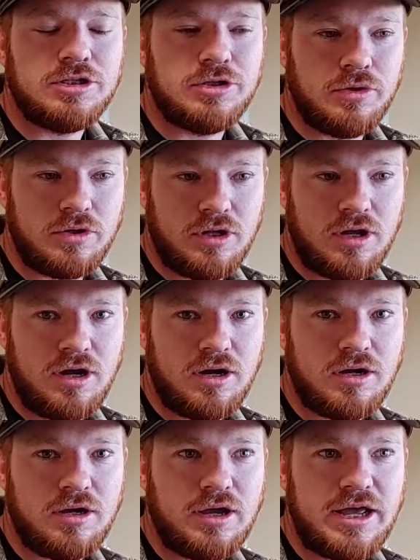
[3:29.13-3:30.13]
2
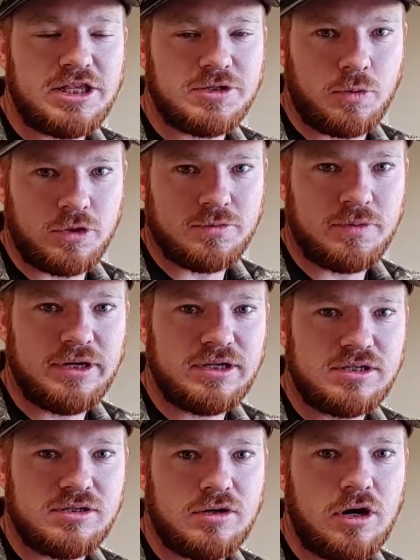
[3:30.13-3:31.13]
o'clock at the
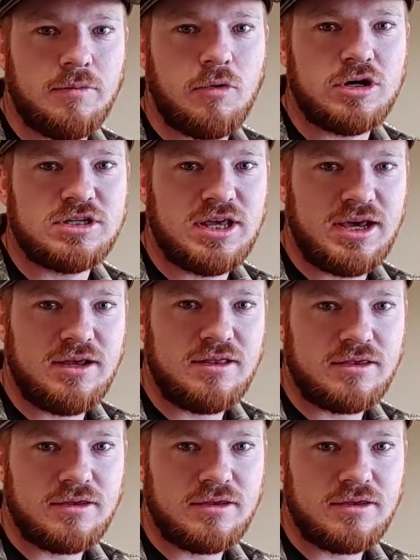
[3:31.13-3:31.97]
Sportsplex on March the 8th.